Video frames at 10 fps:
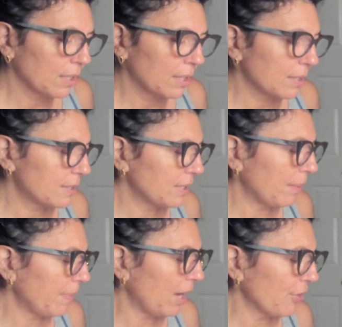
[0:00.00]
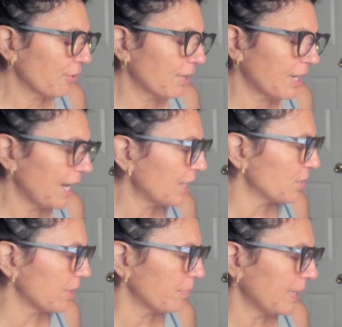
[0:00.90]
some other
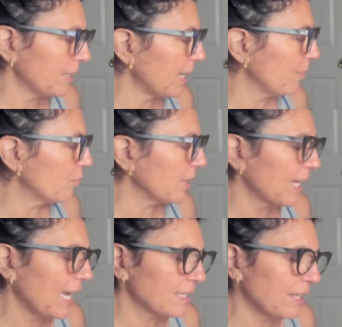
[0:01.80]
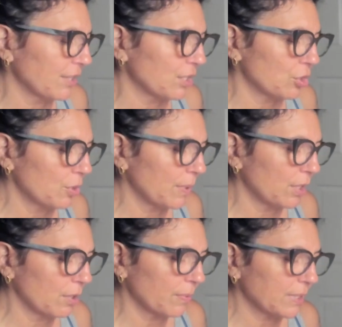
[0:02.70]
connection, but it, it really has nothing to do with
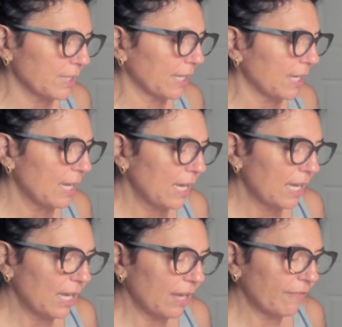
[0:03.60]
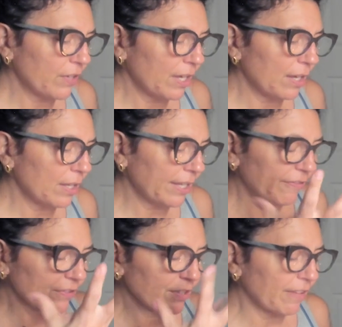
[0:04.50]
you. It's like if
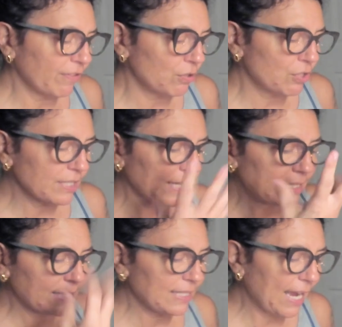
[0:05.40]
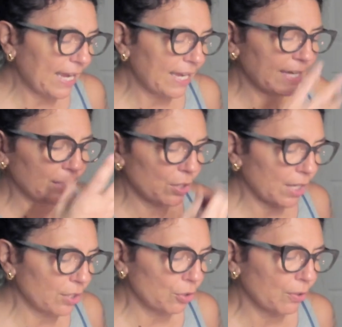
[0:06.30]
if if you just like stay in
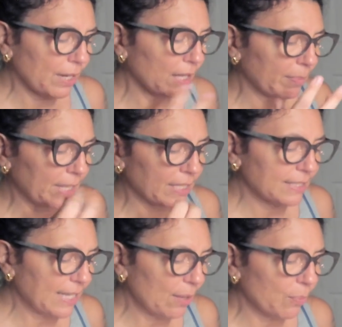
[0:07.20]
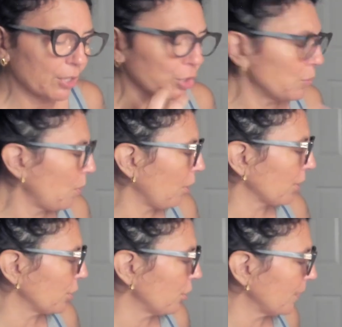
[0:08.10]
in your element, stay where you are,
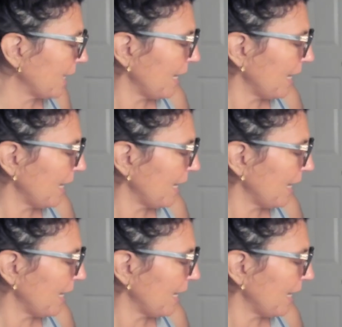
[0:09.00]
you know, get